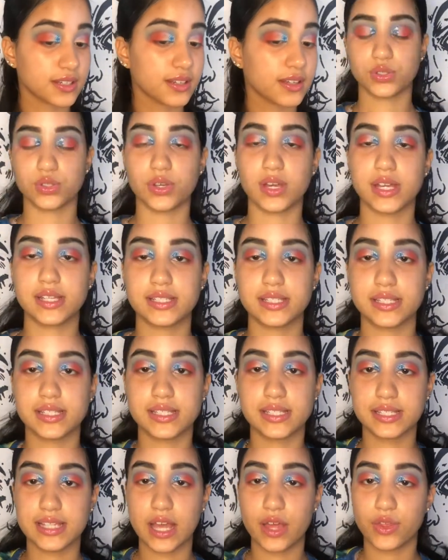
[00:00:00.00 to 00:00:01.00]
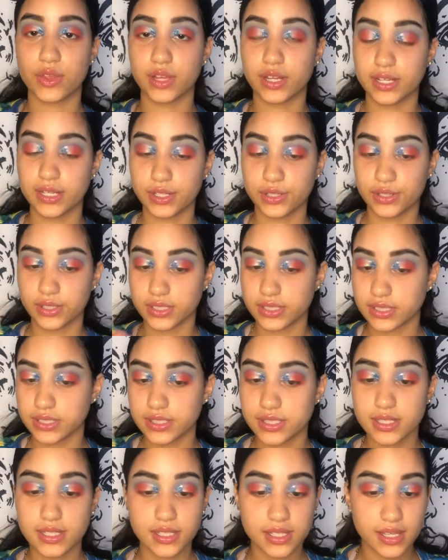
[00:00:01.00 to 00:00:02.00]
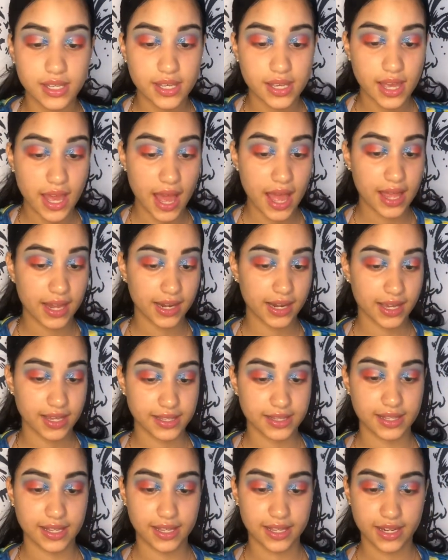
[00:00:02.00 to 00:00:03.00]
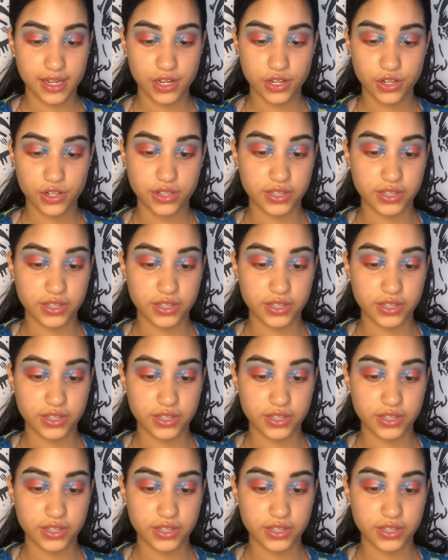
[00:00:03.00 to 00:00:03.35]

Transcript: So guys, this is how the glitter is looking. I like the glitter.